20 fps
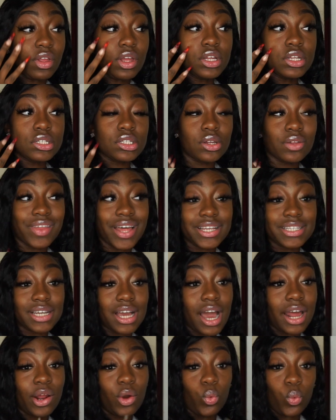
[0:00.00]
So that's
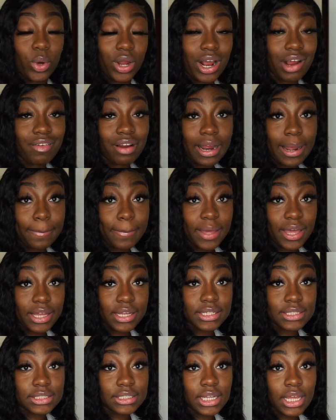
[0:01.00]
kind of what I
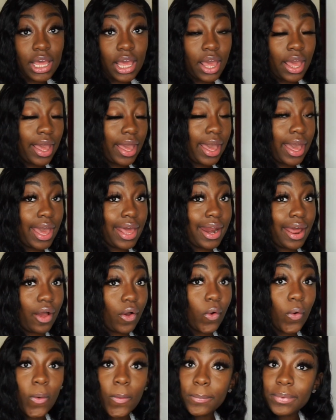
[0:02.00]
recommend, and I
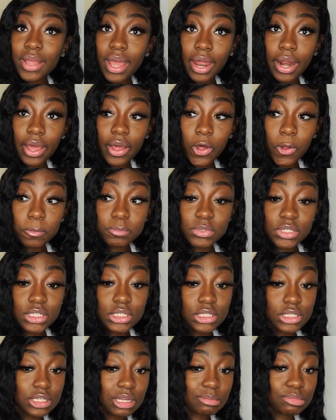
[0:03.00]
hope that helped in
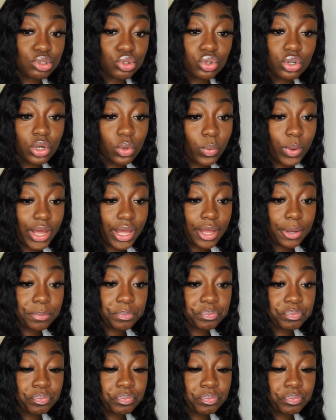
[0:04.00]
some sort of way,